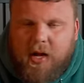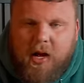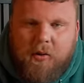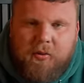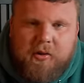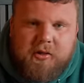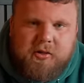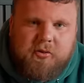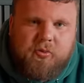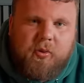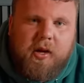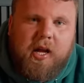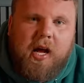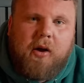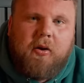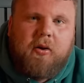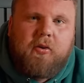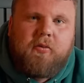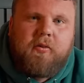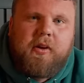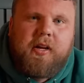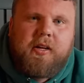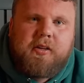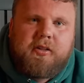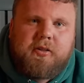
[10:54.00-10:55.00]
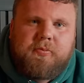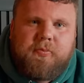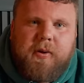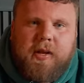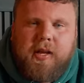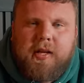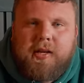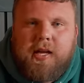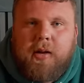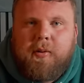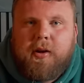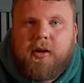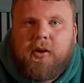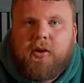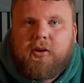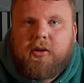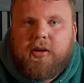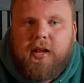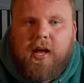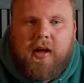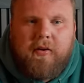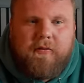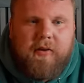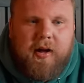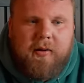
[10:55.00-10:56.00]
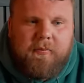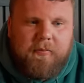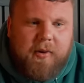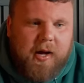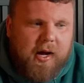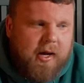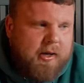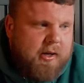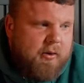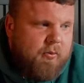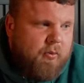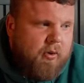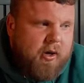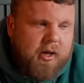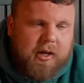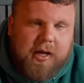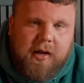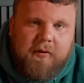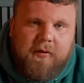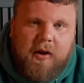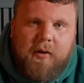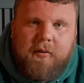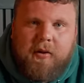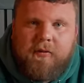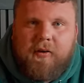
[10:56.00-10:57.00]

I was way out of reach by the time I got to that event, but I didn't want to give up.